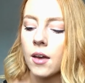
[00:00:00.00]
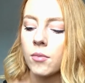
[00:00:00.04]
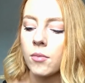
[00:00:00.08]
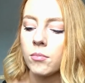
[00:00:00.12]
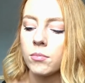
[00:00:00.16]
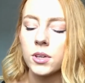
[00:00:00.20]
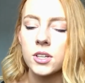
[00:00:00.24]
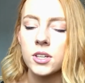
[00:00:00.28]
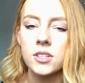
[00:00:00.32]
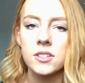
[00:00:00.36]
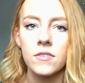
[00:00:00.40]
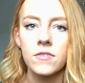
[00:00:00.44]

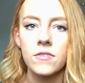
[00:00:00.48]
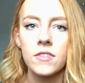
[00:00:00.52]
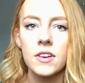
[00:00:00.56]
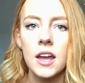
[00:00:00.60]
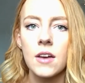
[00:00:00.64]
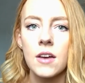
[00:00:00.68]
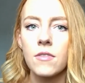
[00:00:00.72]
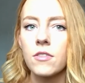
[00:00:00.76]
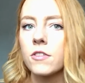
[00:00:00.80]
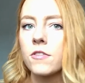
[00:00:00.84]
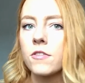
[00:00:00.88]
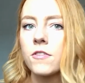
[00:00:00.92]
because I've
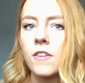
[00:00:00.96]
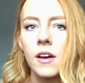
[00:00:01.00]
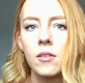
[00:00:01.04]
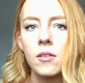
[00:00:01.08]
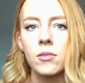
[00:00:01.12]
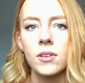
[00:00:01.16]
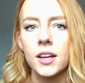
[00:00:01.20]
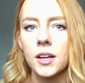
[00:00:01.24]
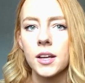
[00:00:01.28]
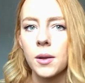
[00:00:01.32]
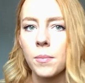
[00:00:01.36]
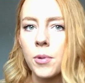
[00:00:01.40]
never found
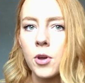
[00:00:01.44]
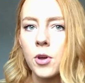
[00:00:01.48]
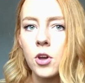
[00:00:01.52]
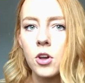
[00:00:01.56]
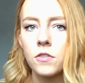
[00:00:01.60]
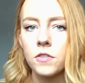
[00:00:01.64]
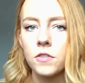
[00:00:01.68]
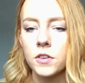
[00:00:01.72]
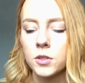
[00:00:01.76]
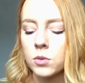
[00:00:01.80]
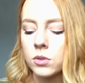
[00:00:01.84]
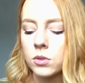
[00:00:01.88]
like a
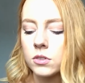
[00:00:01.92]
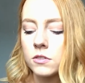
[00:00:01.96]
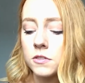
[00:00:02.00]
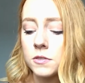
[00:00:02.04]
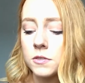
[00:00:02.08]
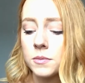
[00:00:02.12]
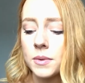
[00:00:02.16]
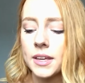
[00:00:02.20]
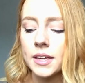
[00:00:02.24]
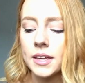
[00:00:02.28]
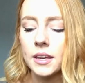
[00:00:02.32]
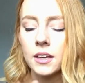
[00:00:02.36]
perfect one for
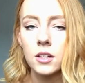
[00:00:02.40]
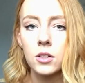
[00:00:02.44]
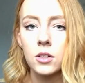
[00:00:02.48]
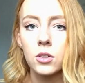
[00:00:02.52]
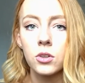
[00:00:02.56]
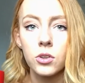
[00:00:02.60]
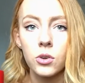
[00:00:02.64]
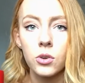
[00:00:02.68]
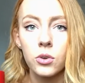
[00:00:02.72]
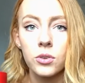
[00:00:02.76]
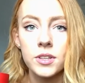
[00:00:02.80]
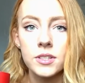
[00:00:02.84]
me, and
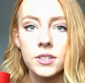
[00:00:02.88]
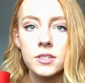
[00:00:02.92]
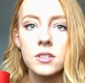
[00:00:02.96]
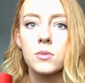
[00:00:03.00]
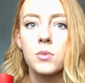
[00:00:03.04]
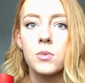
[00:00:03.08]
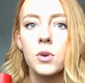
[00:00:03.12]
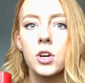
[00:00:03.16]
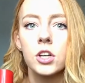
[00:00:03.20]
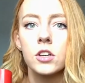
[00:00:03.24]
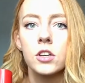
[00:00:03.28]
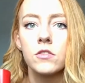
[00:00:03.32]
although this is
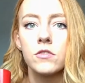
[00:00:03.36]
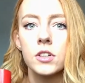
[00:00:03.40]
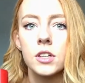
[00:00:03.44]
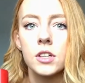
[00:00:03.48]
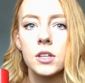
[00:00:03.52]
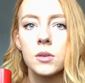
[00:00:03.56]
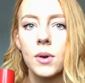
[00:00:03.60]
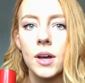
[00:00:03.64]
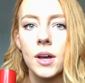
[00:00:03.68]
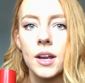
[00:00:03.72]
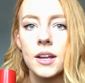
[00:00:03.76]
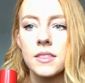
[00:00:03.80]
working really
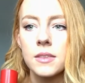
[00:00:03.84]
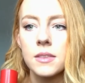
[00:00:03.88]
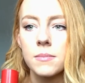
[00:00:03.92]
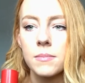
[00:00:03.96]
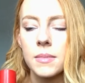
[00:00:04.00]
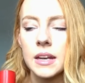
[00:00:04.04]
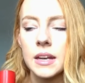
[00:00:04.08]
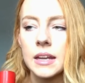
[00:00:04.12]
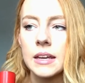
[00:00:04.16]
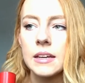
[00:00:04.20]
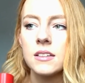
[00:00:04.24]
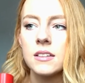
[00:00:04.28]
well at the
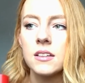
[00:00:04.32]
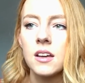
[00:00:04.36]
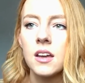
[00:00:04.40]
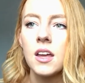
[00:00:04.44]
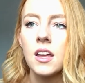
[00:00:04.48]
minute,